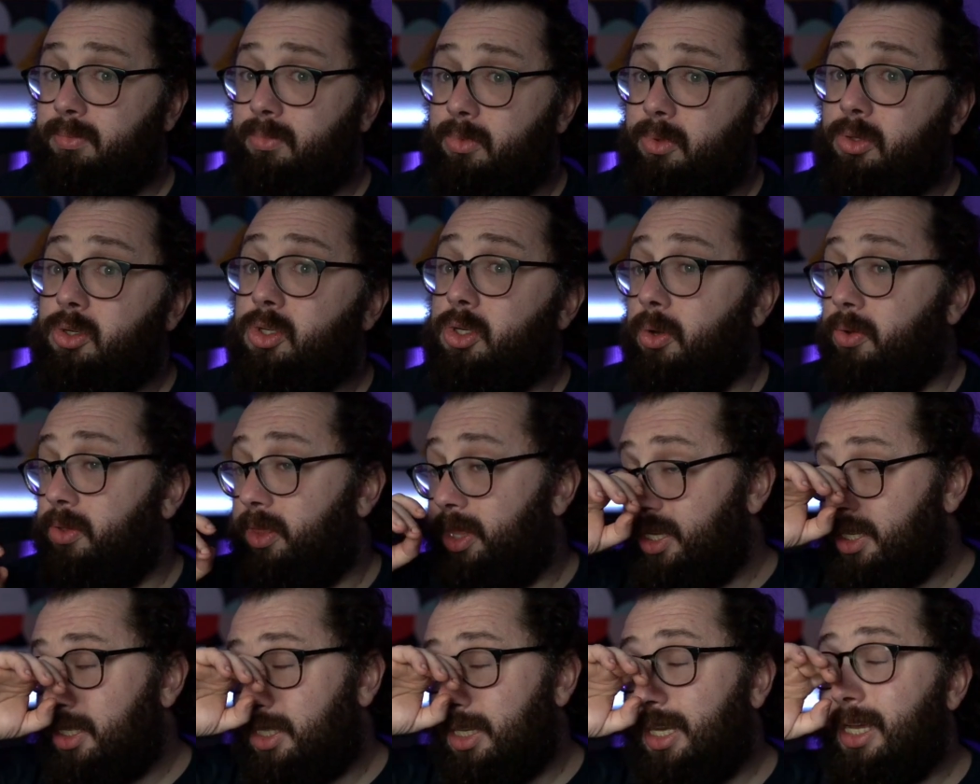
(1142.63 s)
So
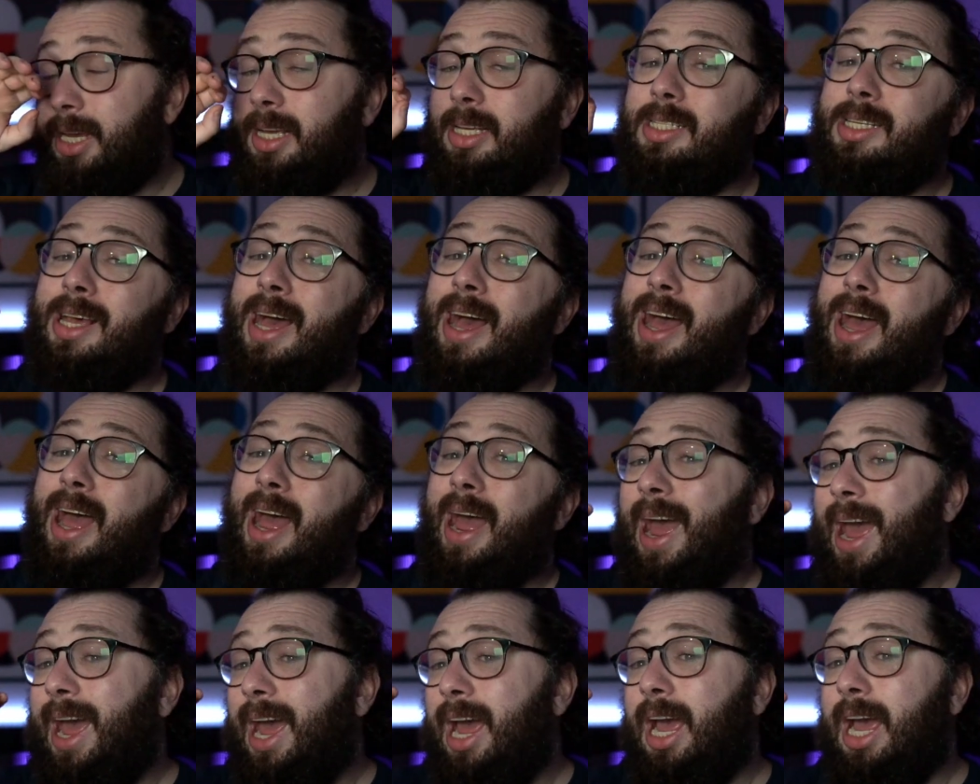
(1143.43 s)
this is
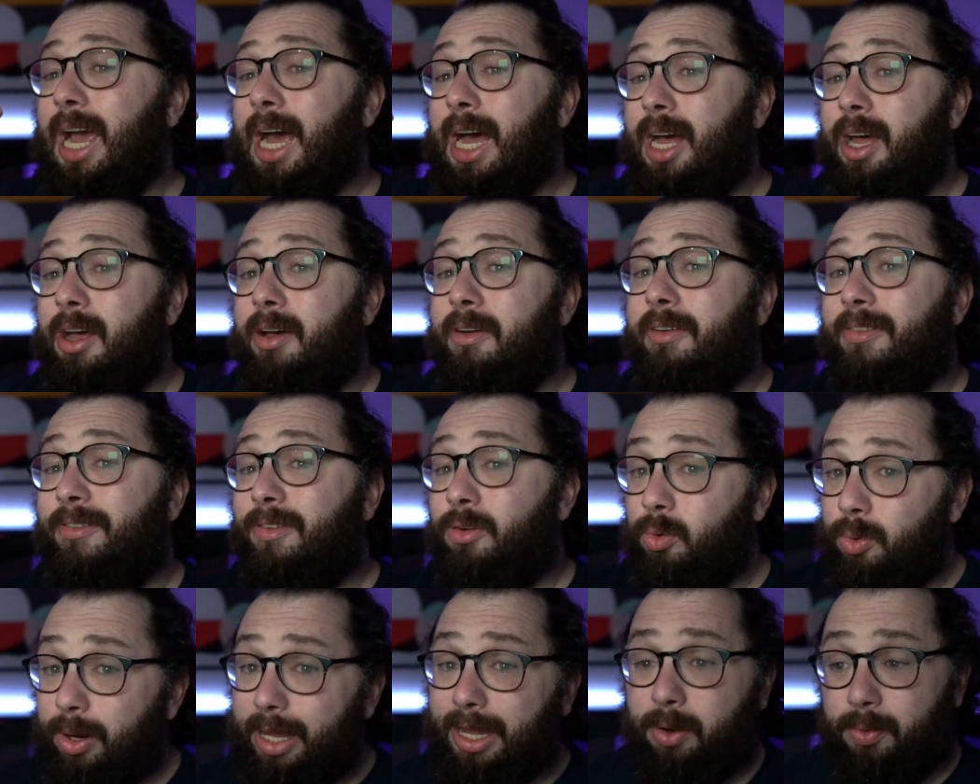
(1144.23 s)
a
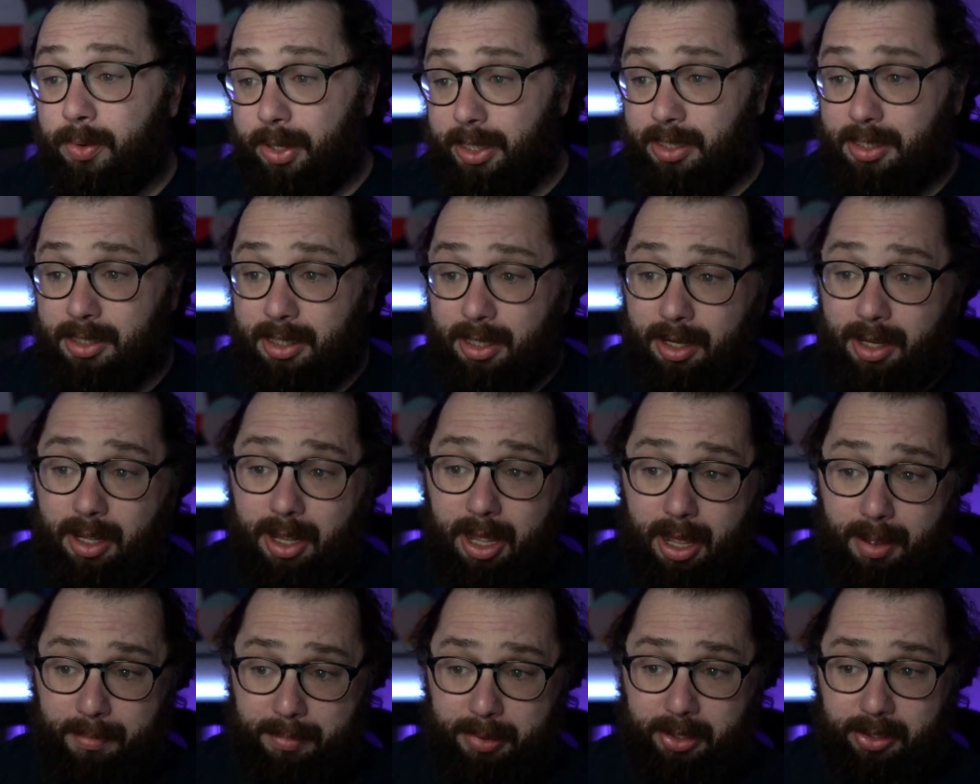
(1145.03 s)
frequent
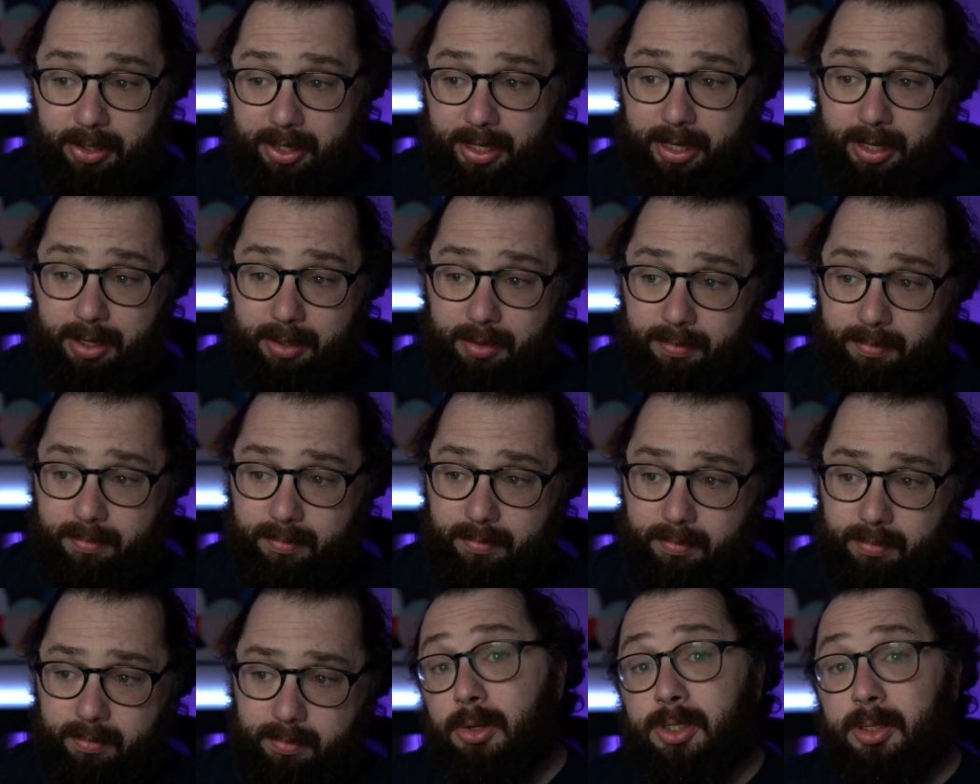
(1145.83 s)
ability.
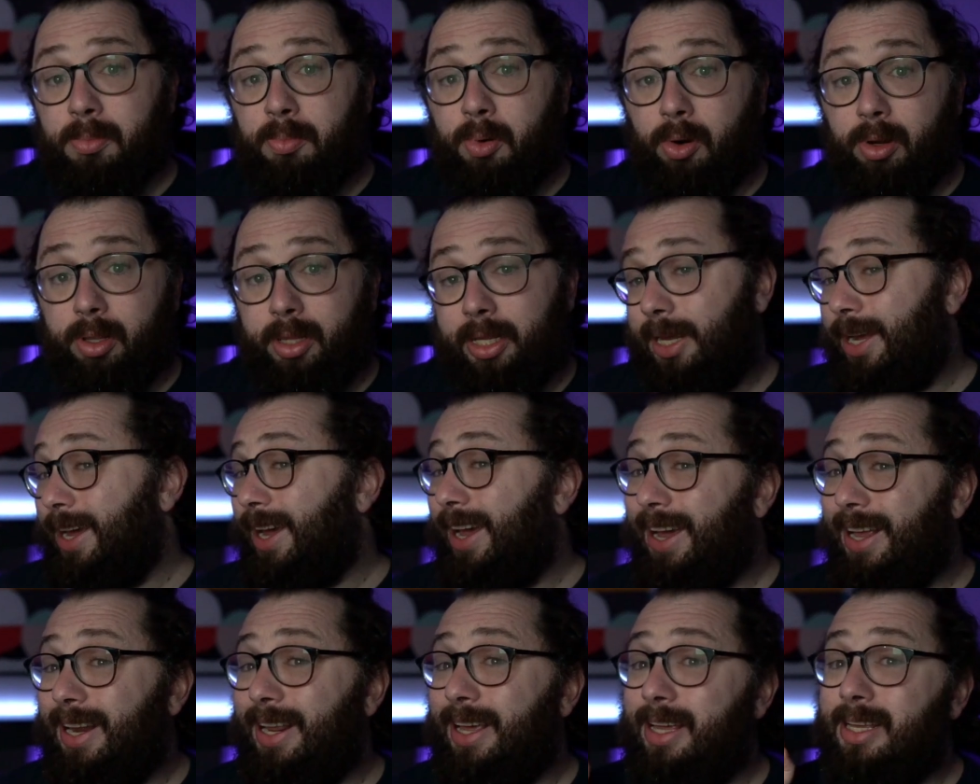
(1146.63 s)
And most importantly,
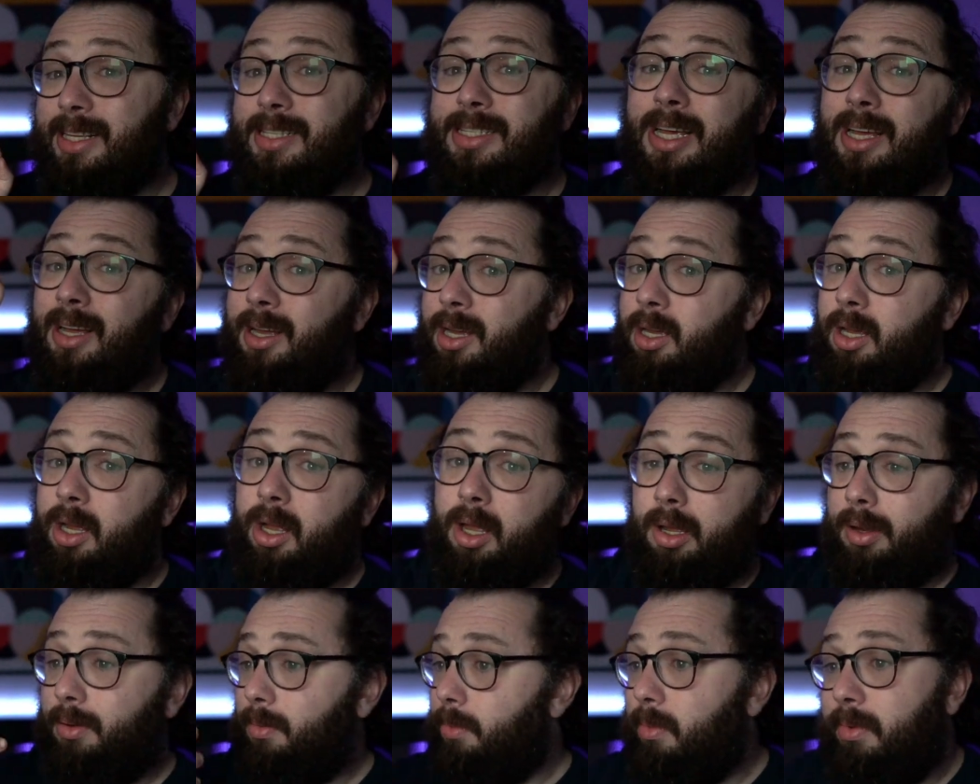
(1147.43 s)
it is
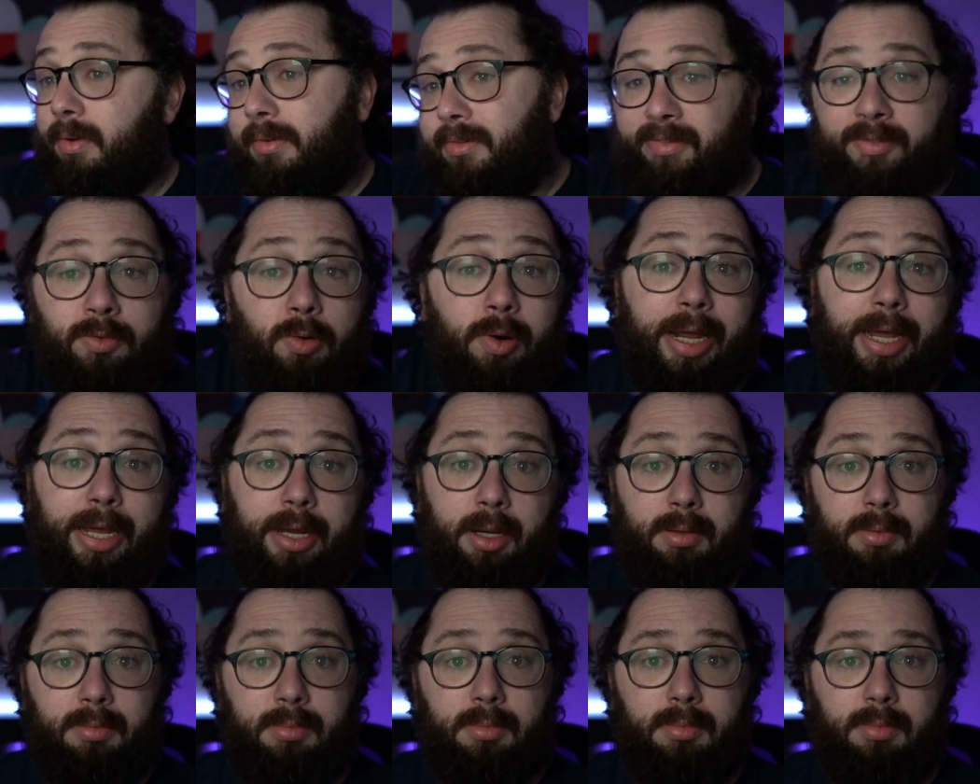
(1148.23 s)
free.